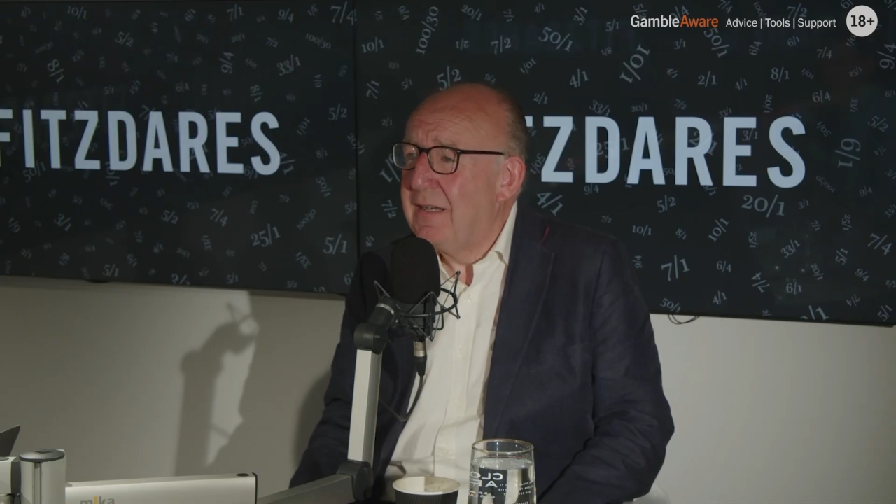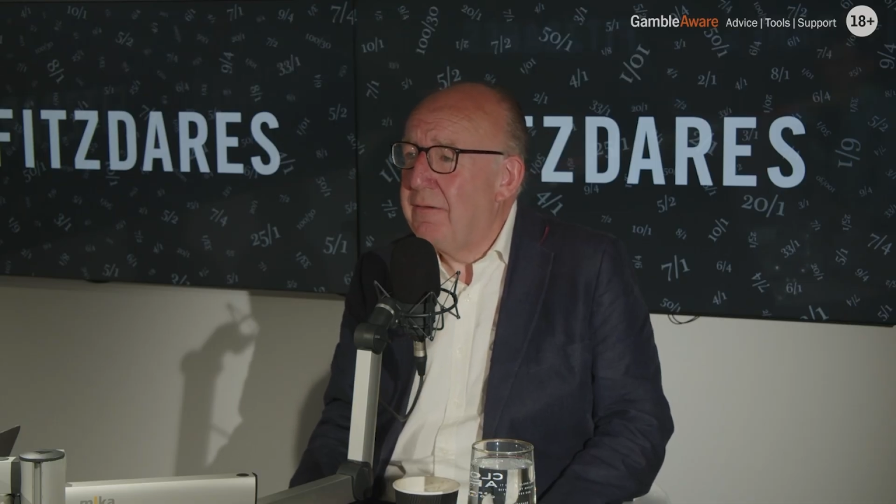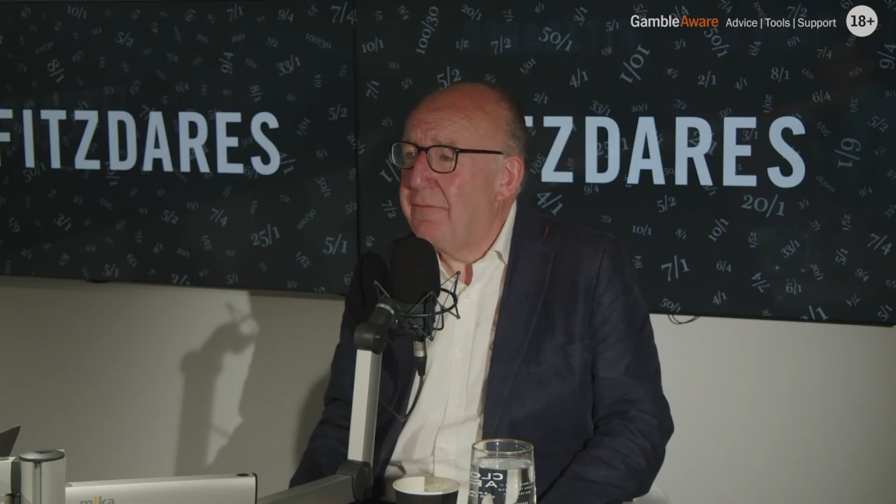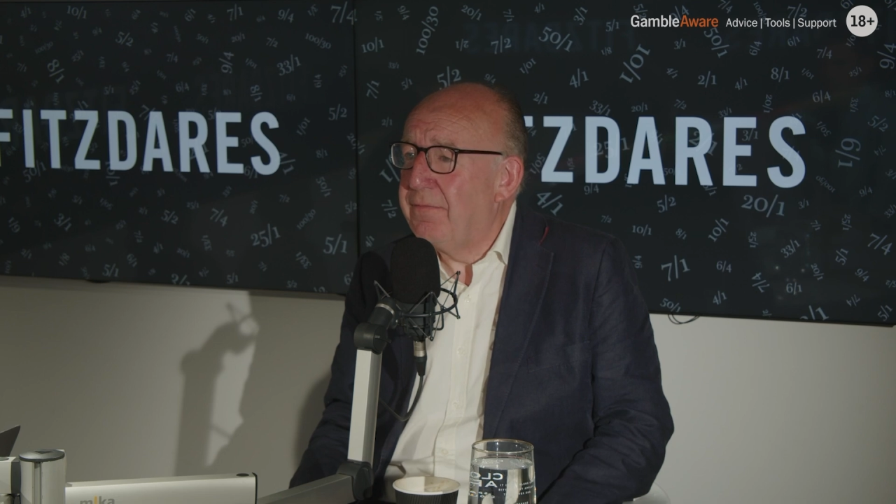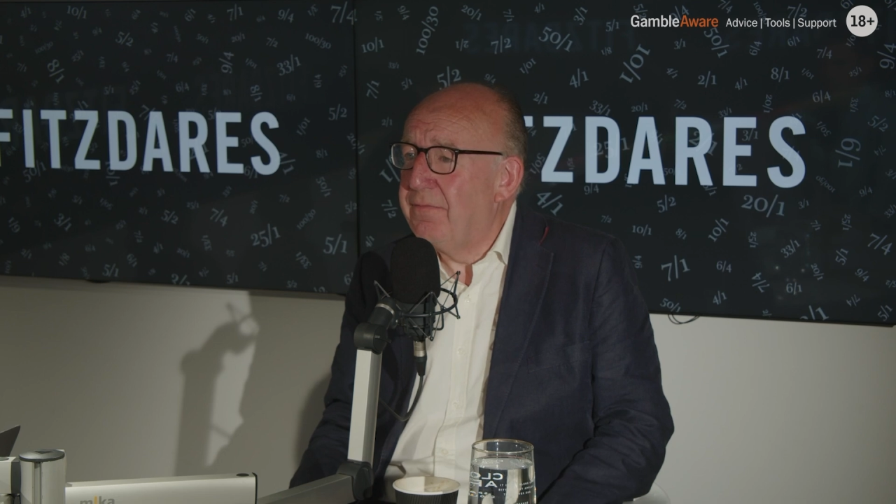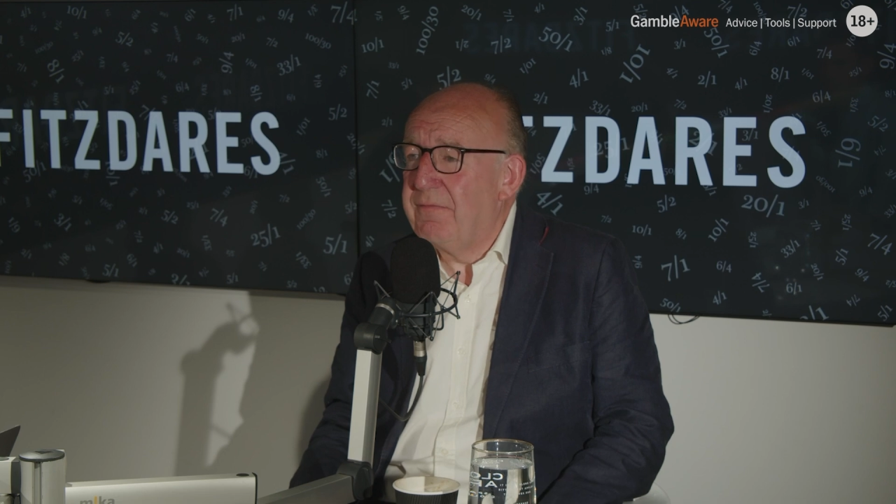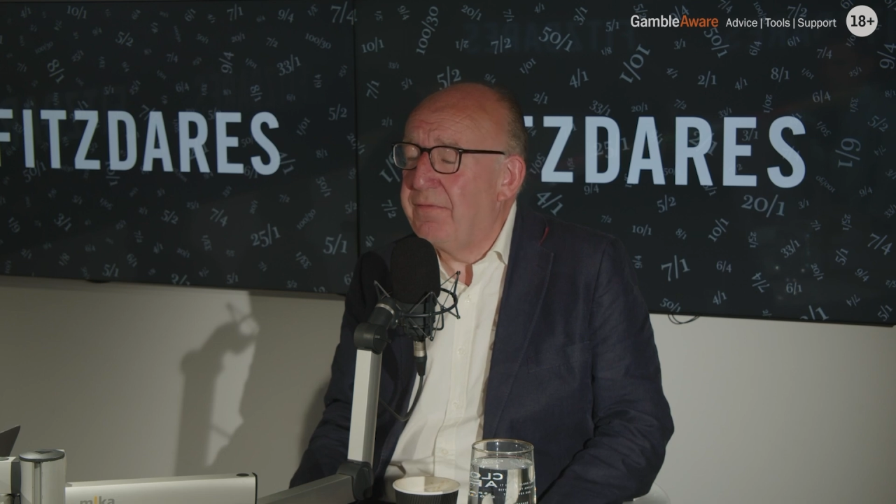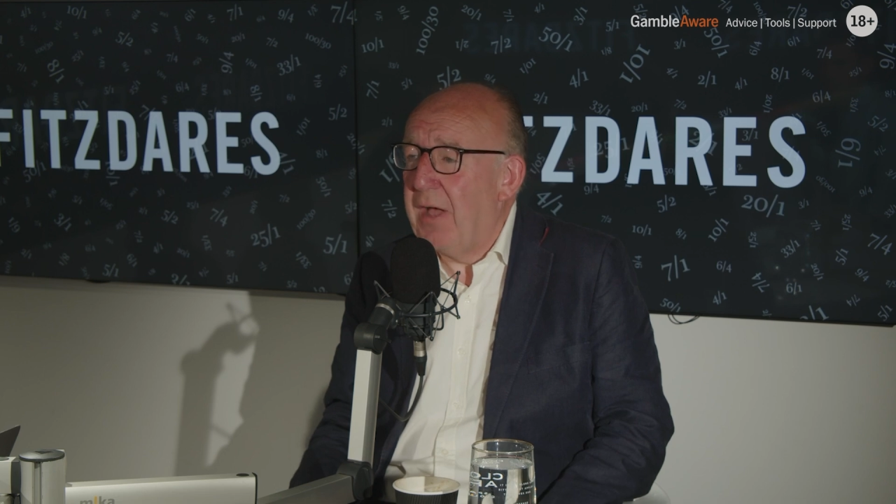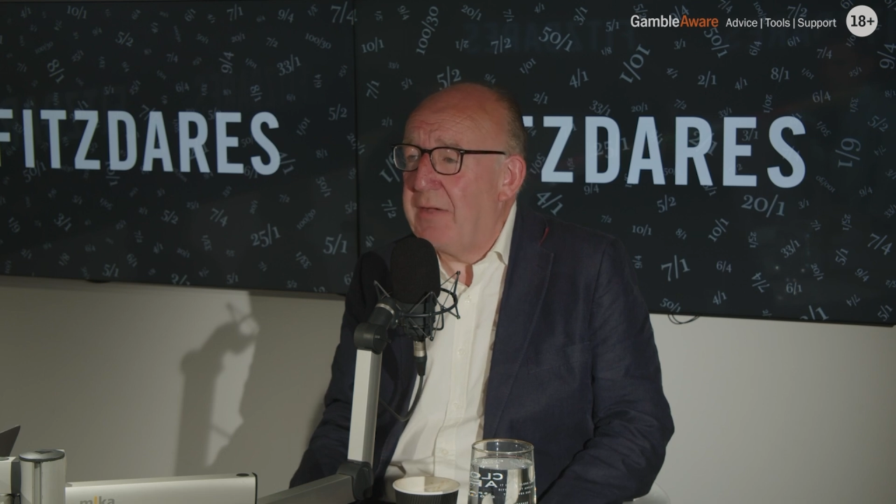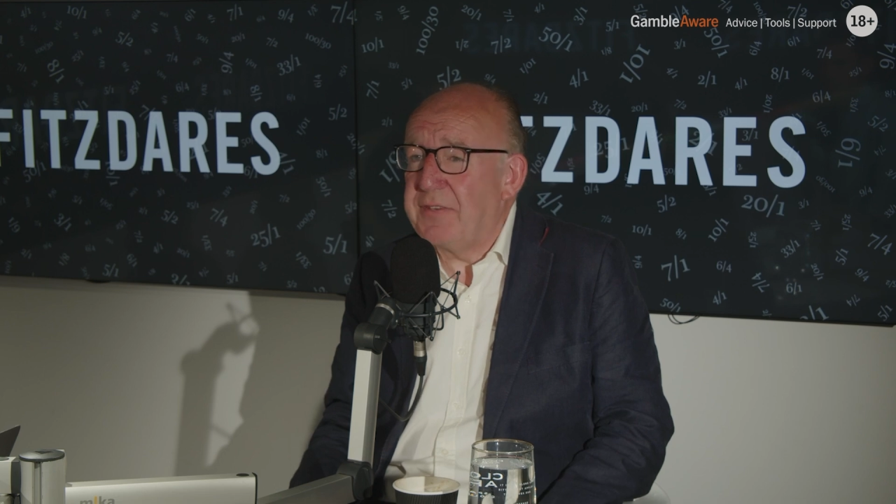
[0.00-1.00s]

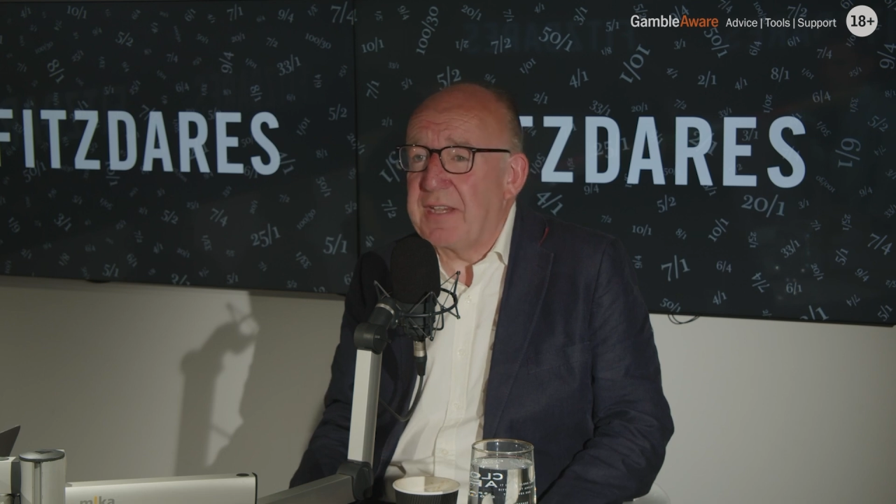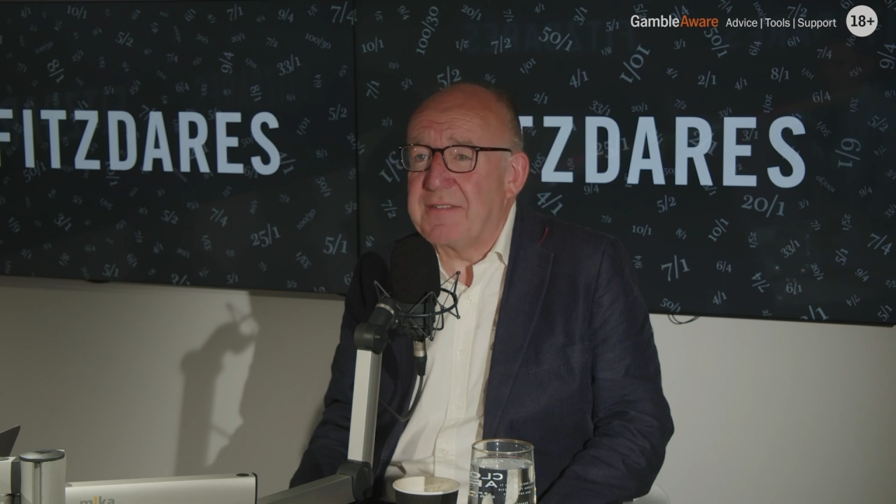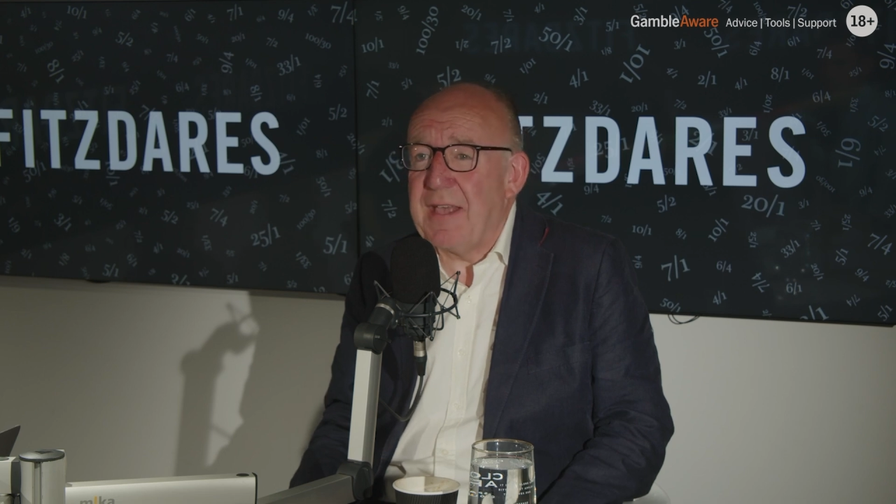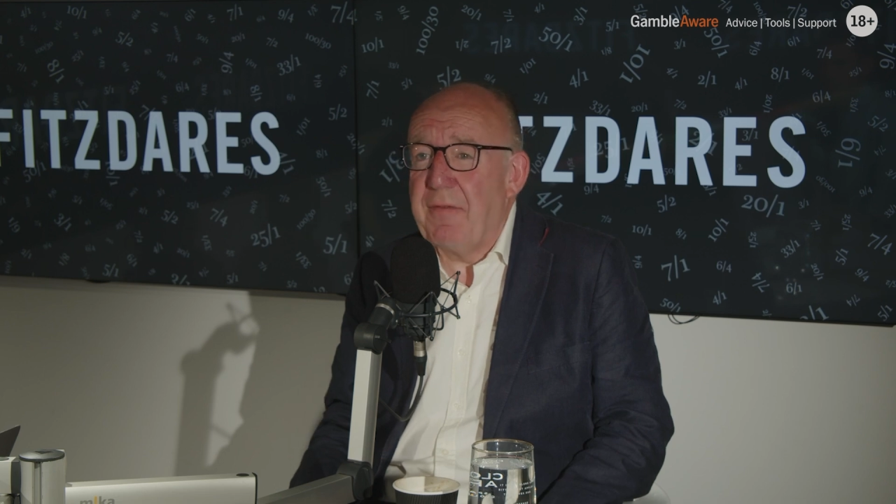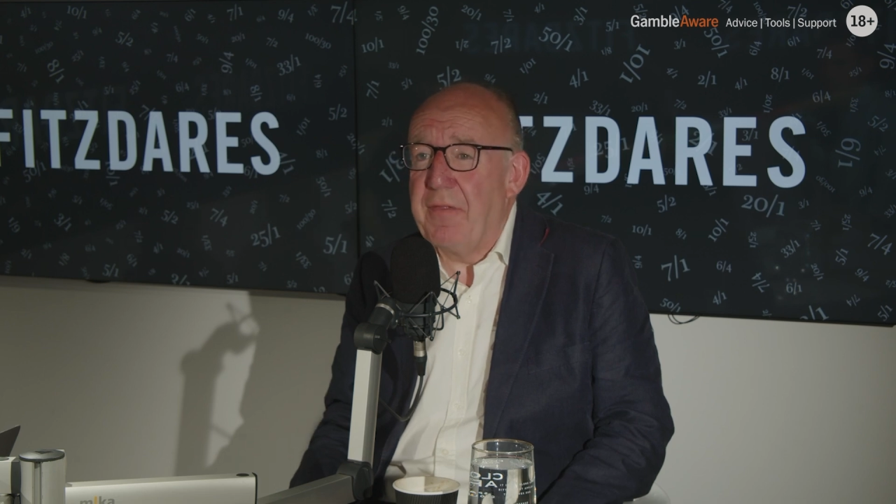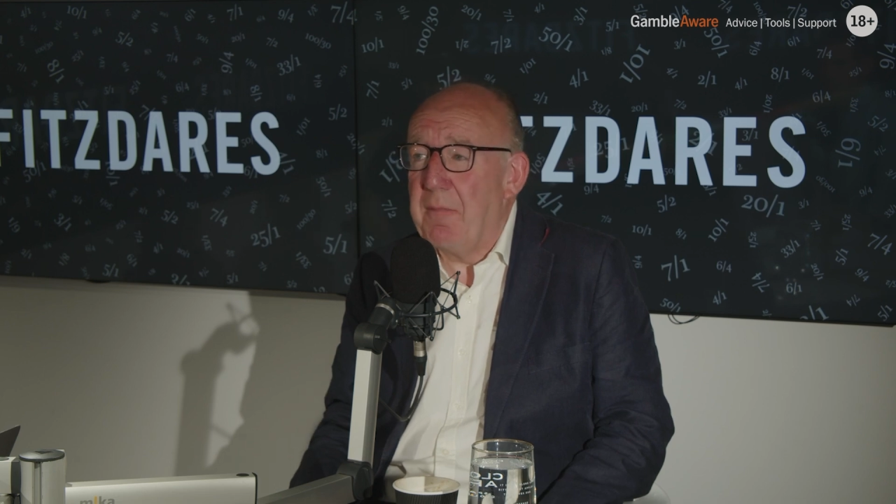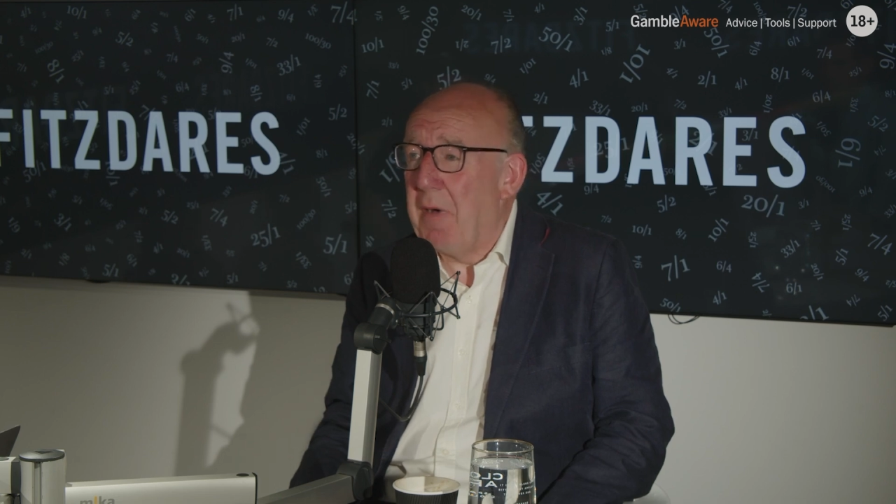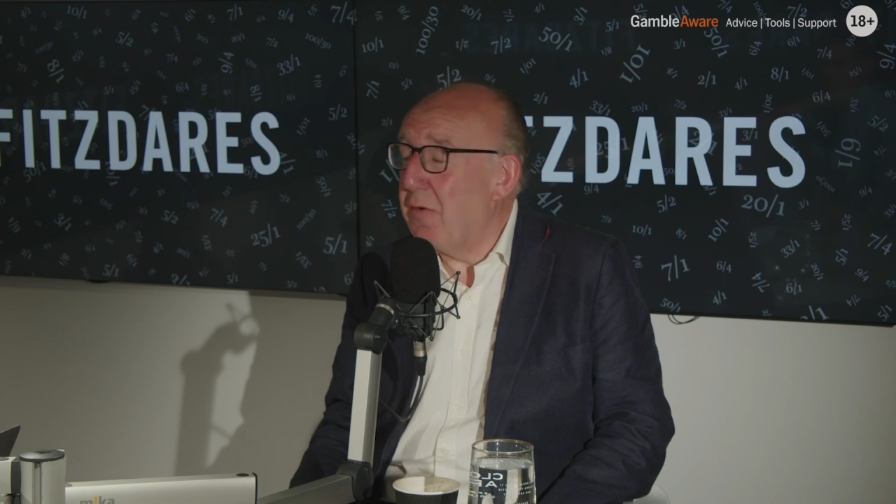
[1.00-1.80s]
5, 6, 7 that might